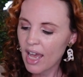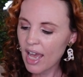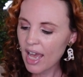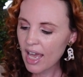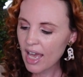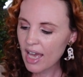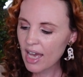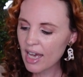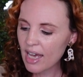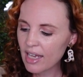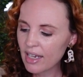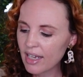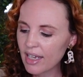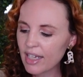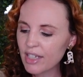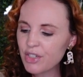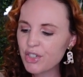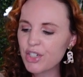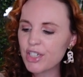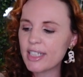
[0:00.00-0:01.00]
And
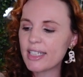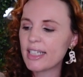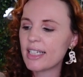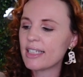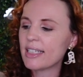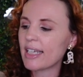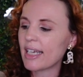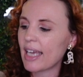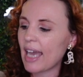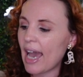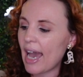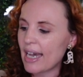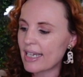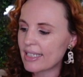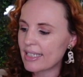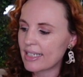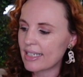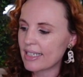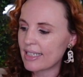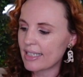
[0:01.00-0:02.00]
it just says like
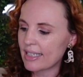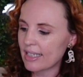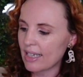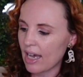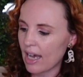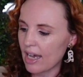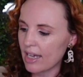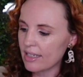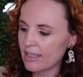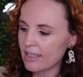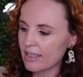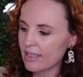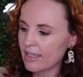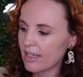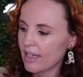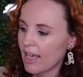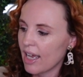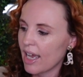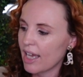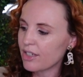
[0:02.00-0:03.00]
as discussed.